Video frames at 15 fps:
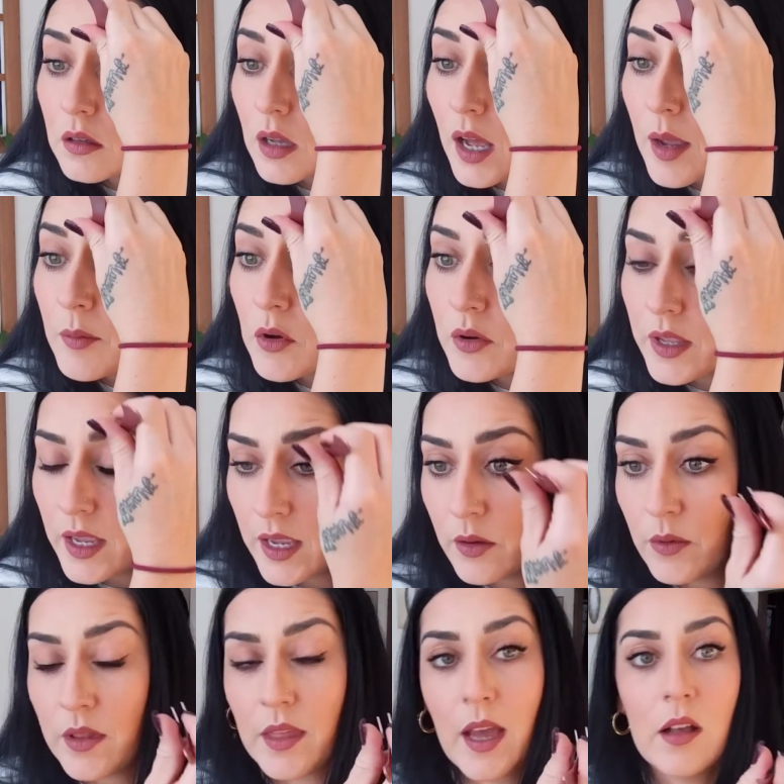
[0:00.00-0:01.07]
I'm okay
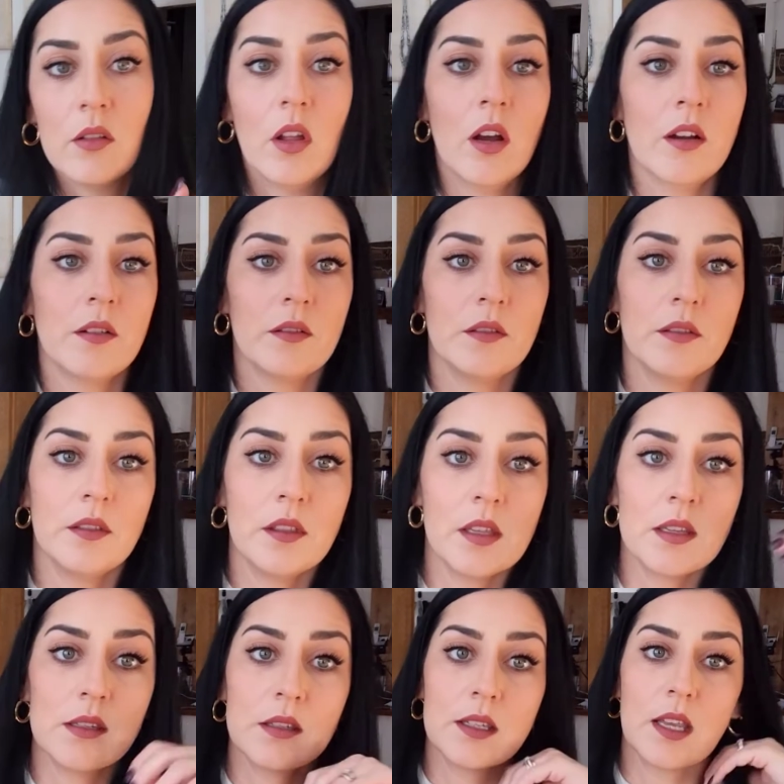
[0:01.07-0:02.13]
with how long
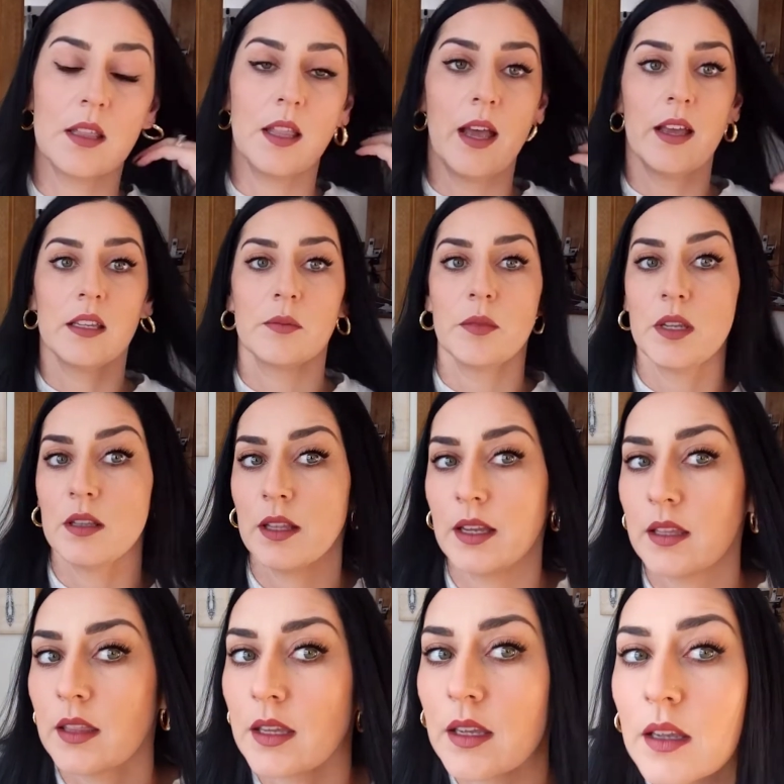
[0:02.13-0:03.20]
these can last me.
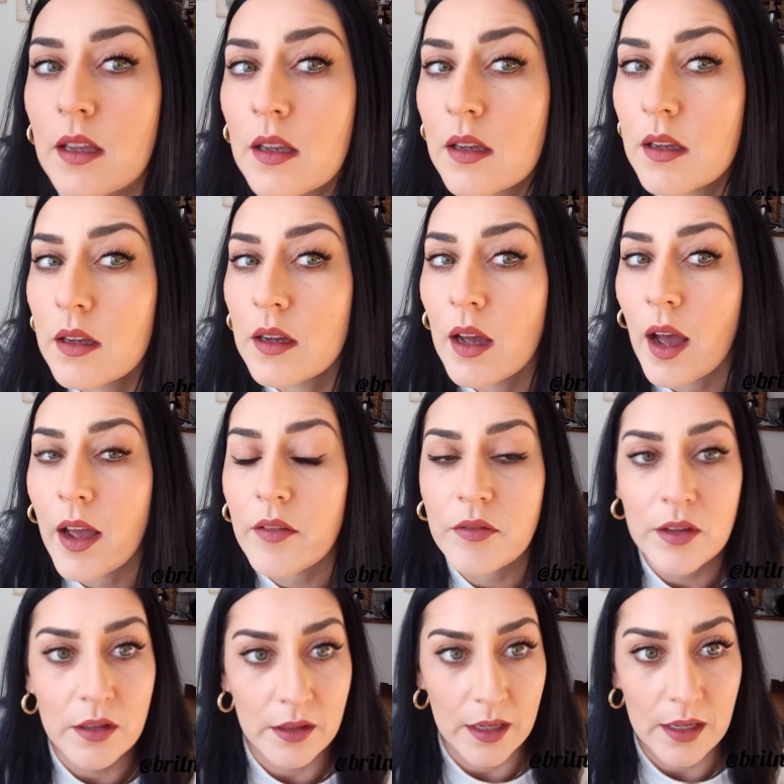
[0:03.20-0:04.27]
Like I
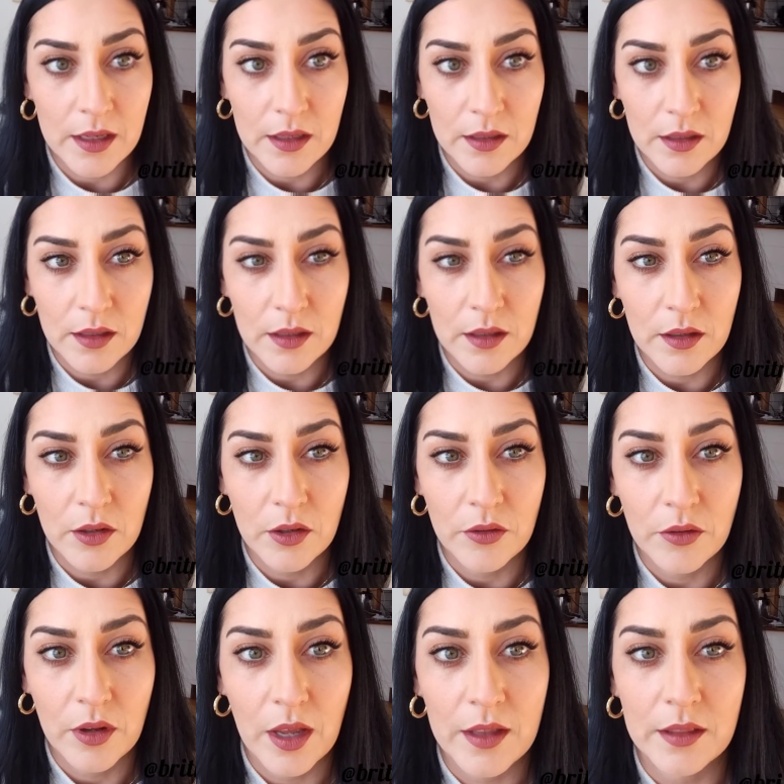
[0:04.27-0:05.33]
feel like
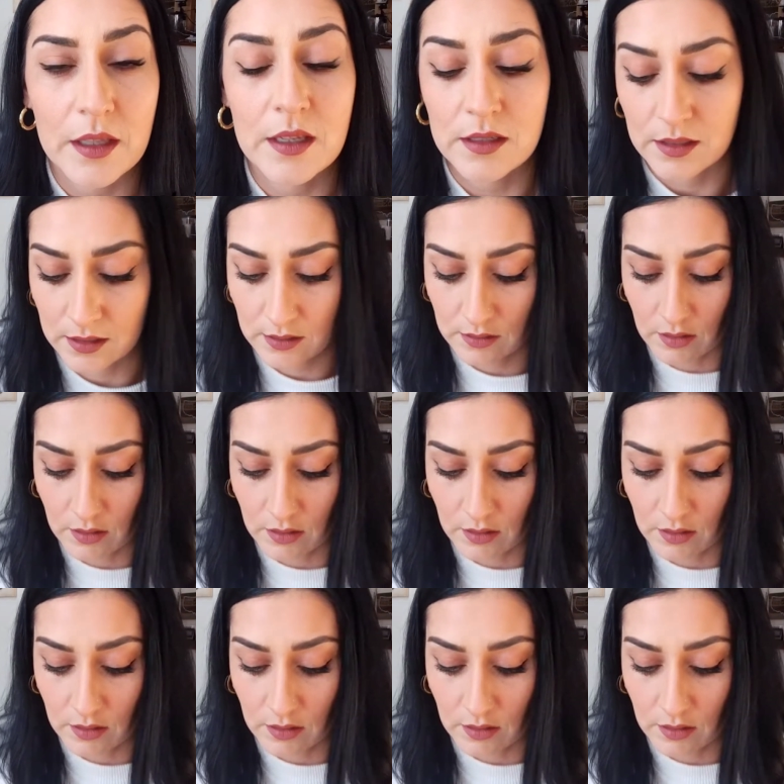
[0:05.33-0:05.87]
at least